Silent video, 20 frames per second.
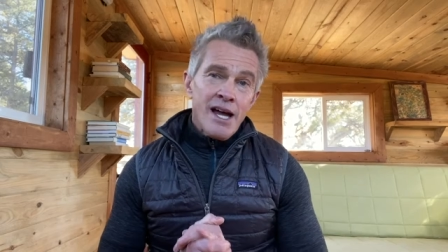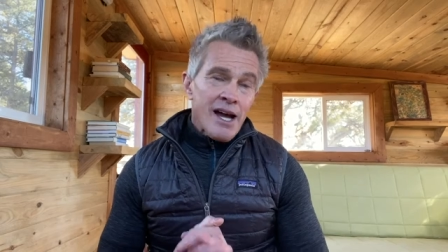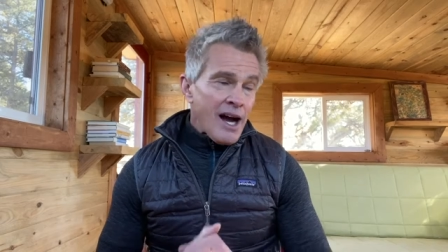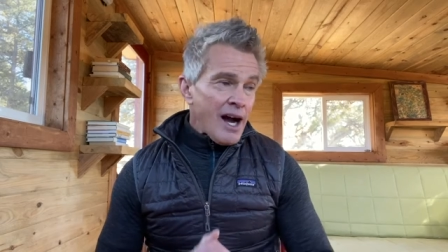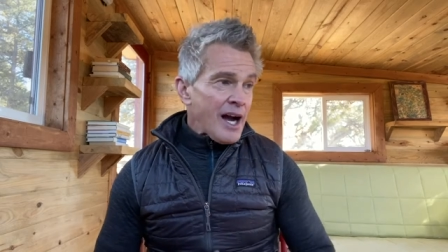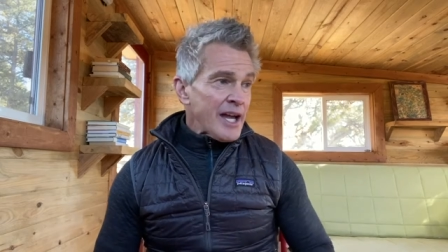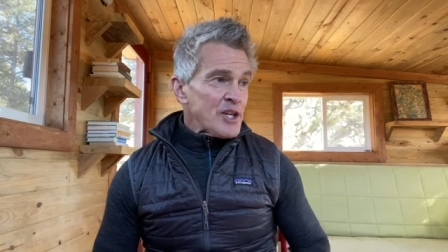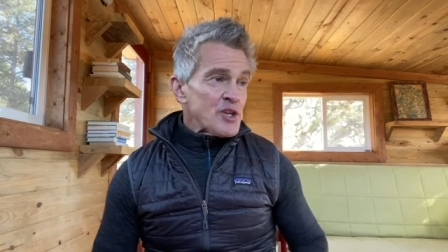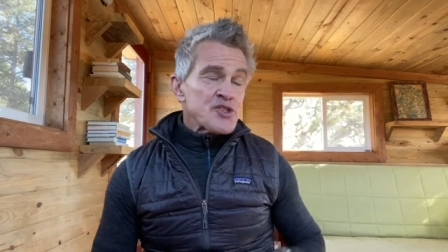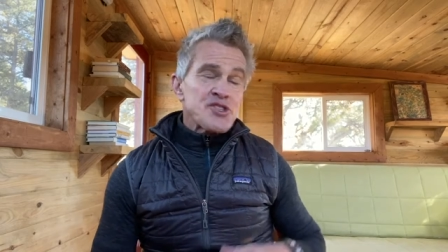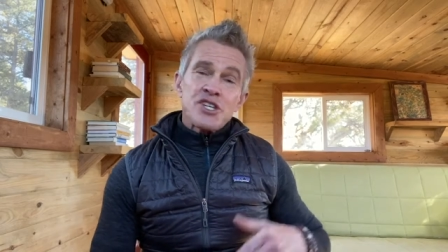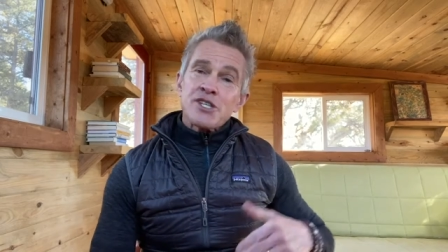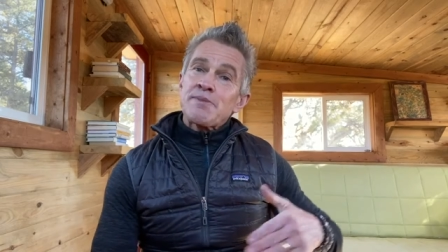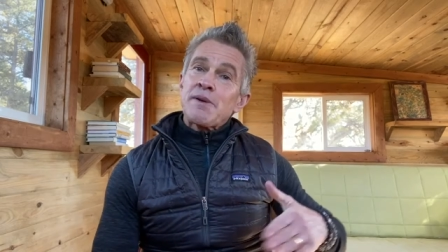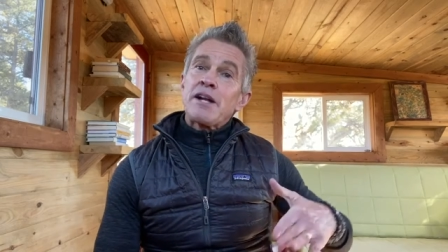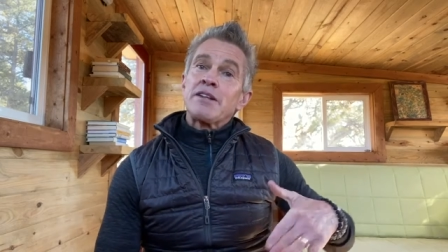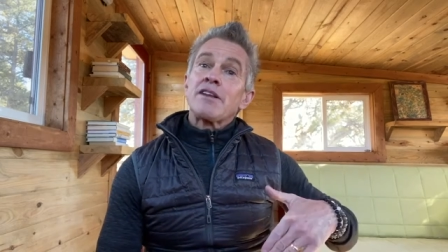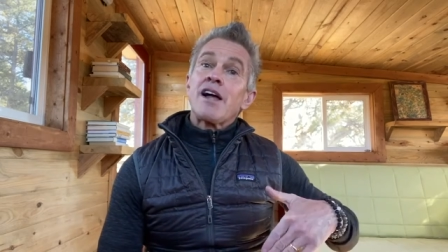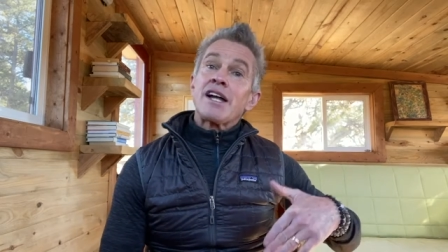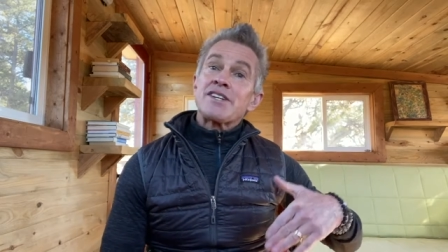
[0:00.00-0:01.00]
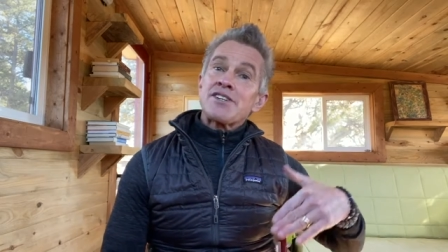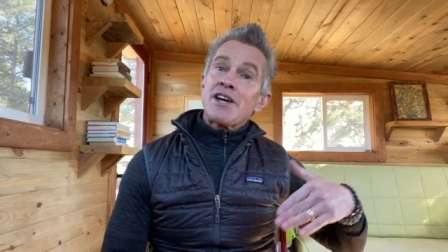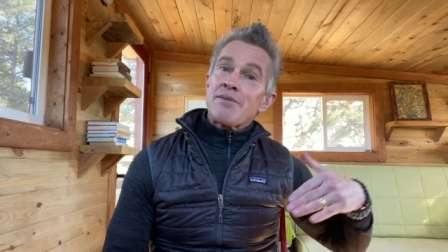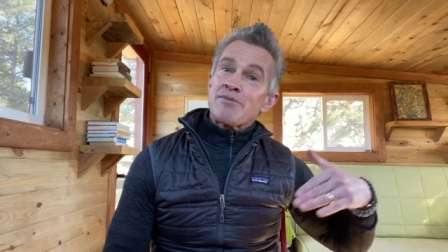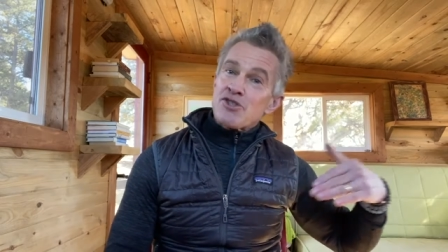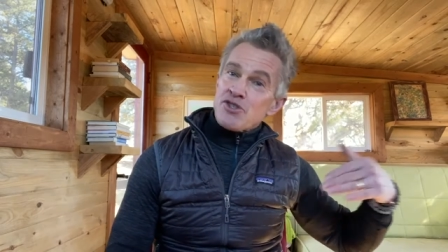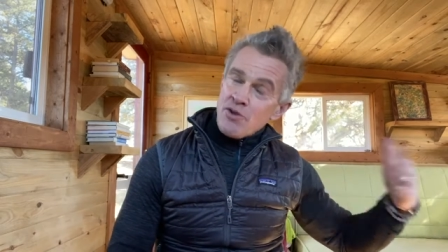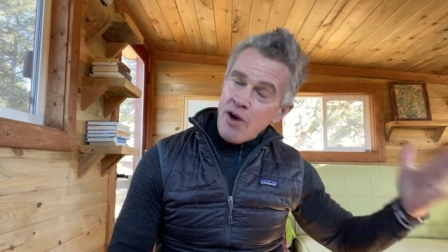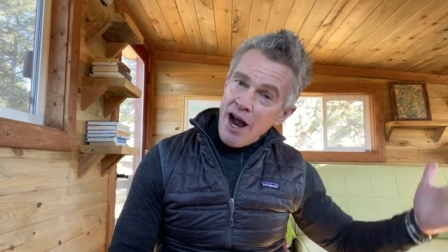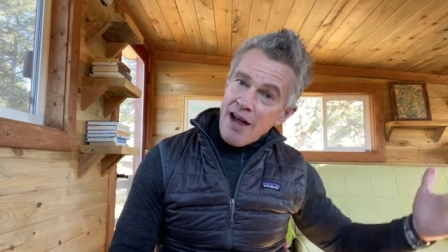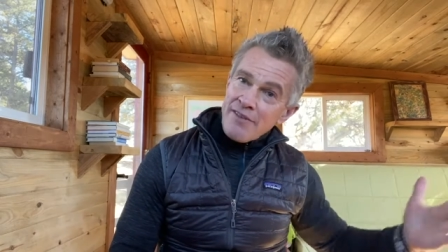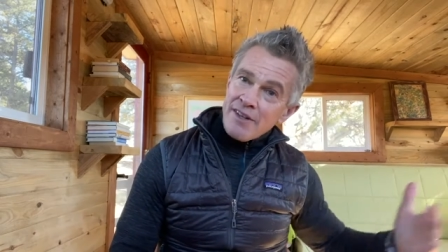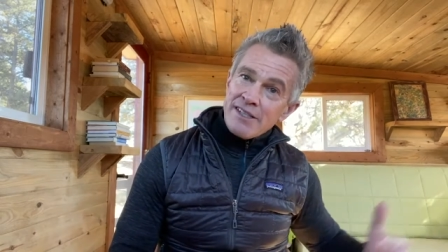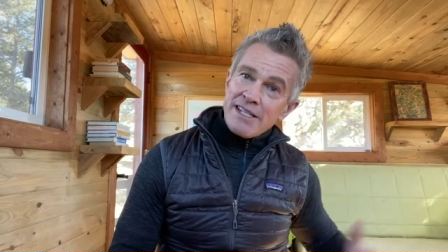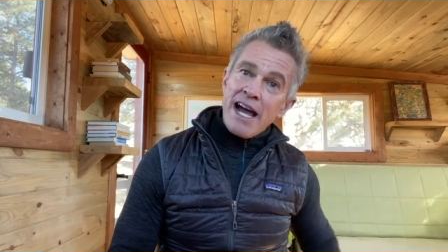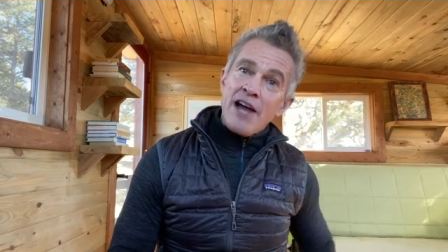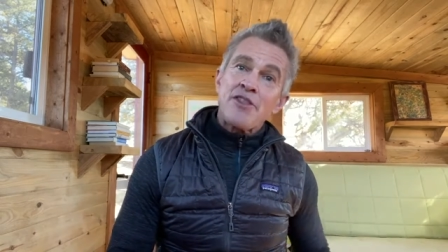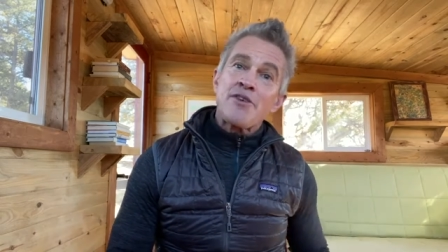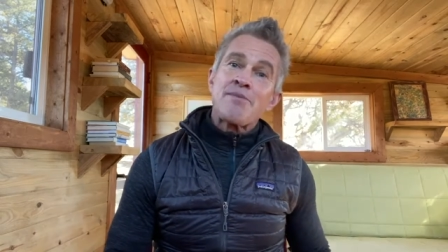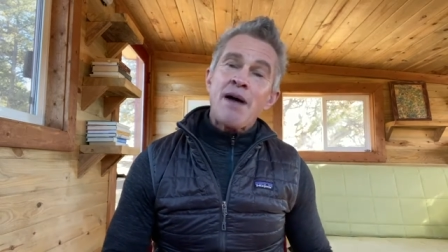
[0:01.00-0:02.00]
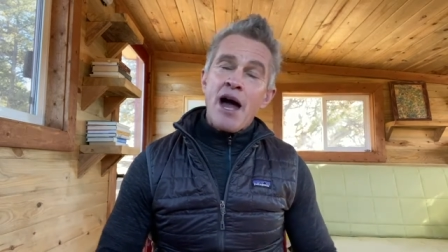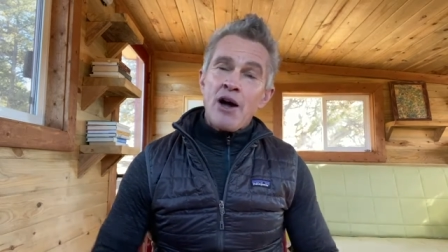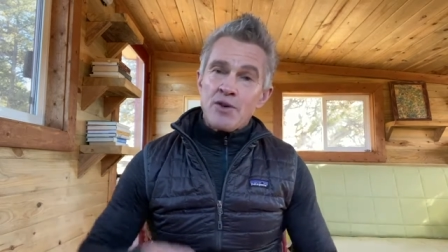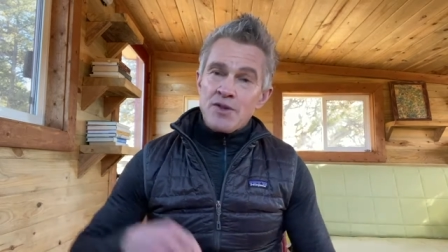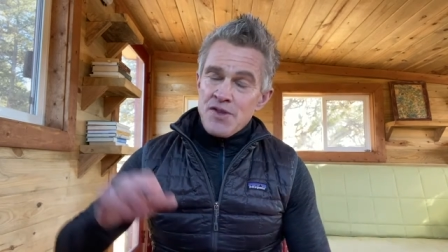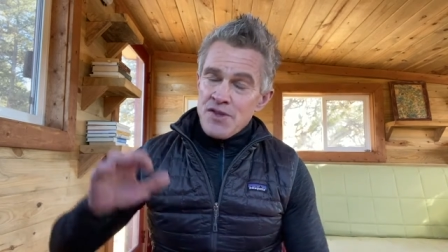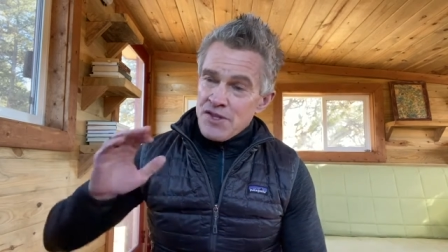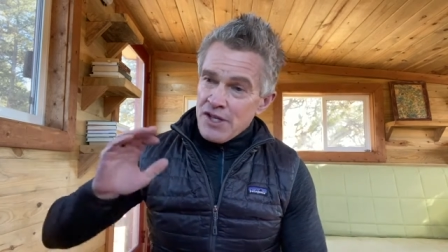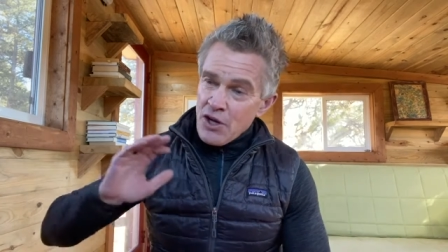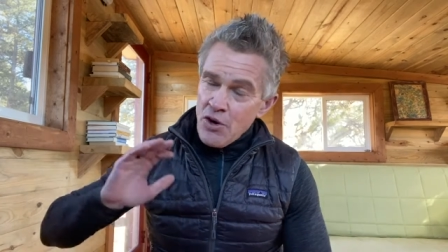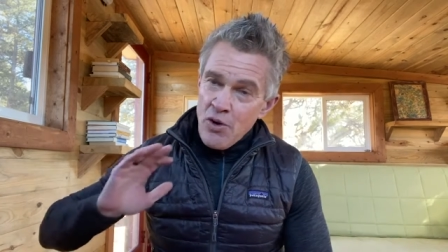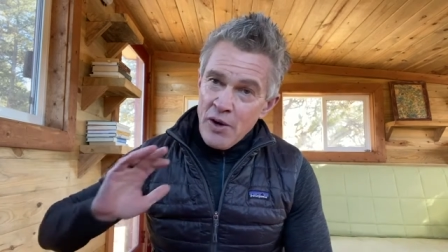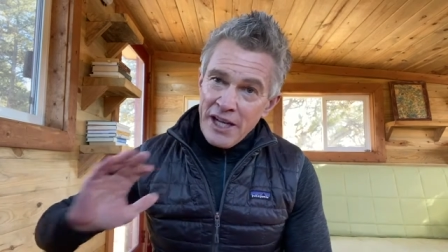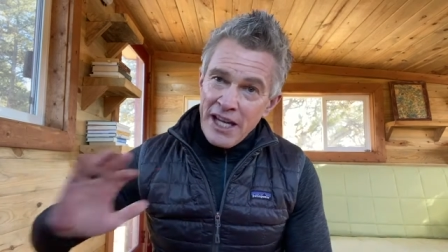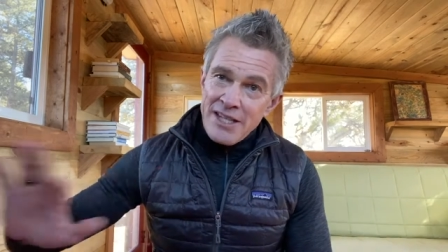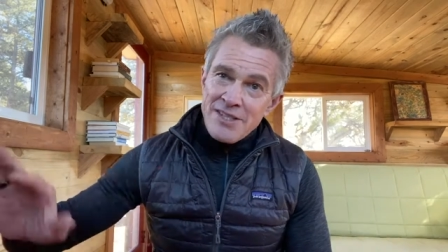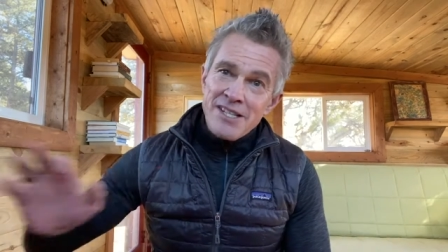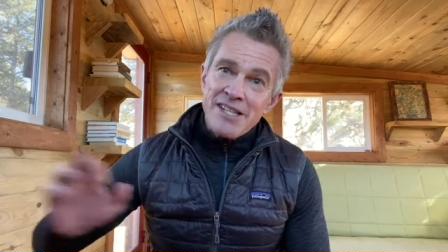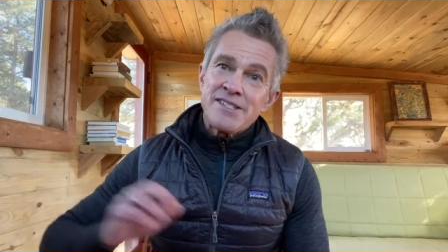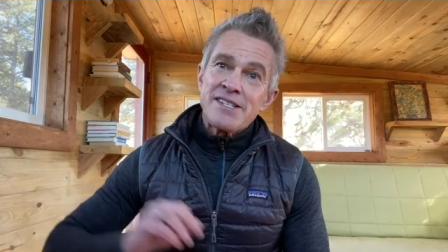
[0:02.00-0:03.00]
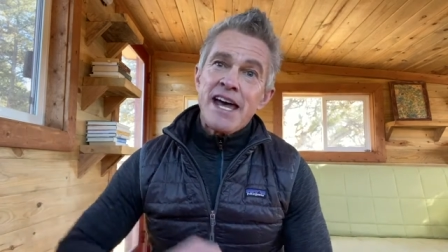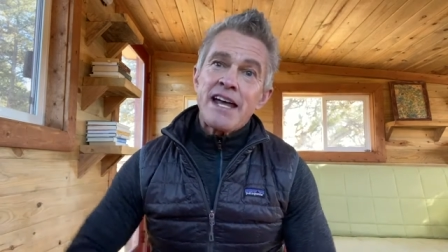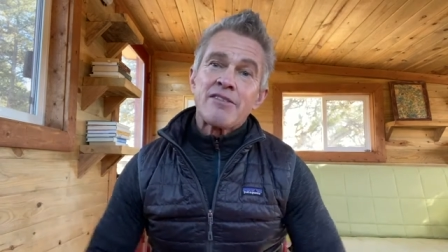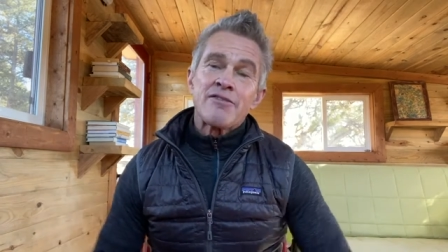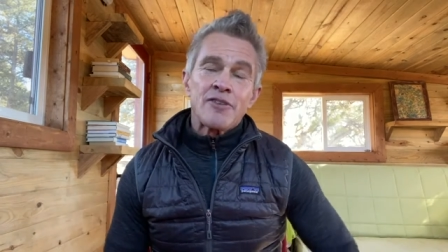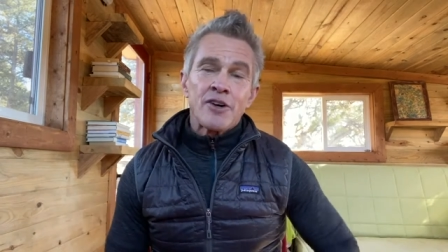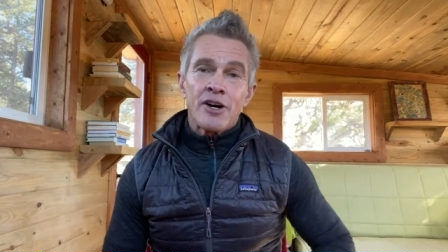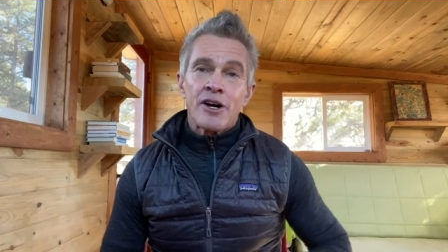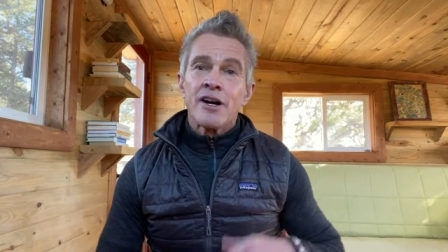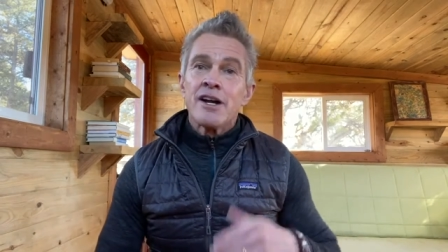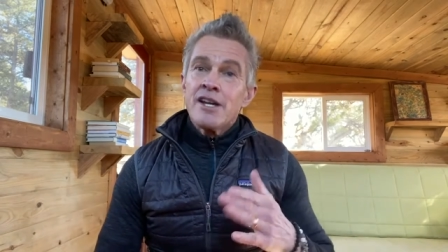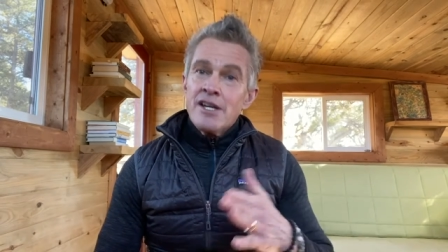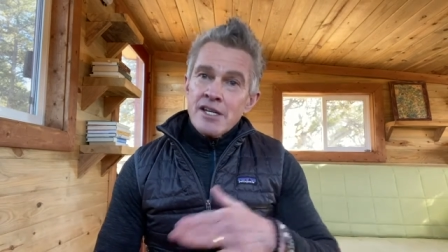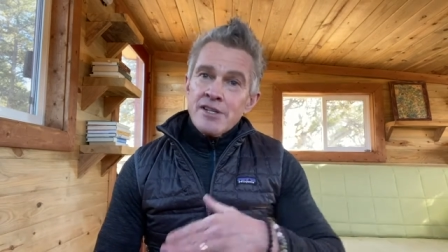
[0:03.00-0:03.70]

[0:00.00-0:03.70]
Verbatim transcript: I used to spend a lot of time driving down the mountains and going into Denver